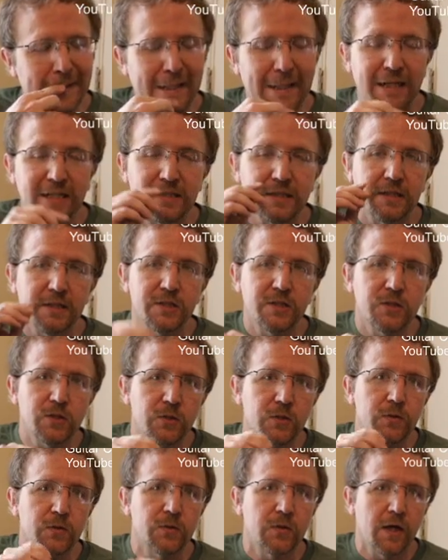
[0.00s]
I said
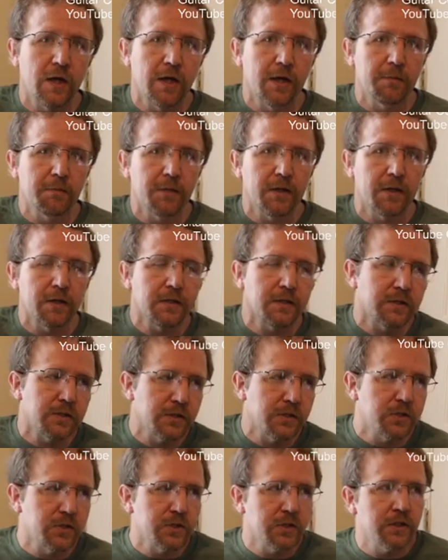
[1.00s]
do not pay
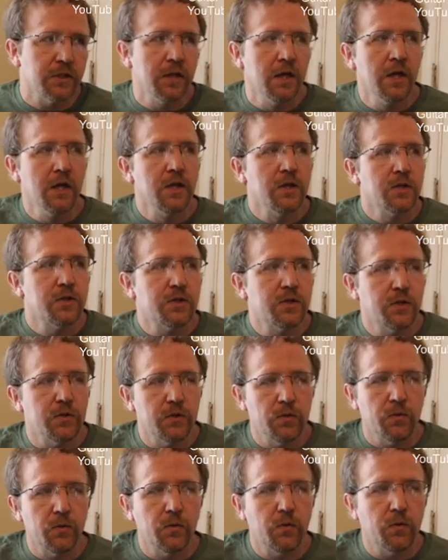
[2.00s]
attention
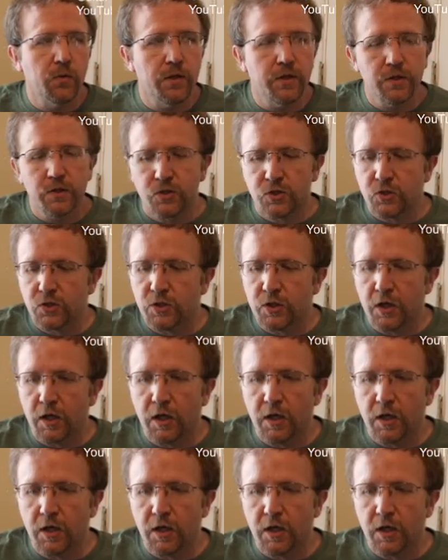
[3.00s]
to which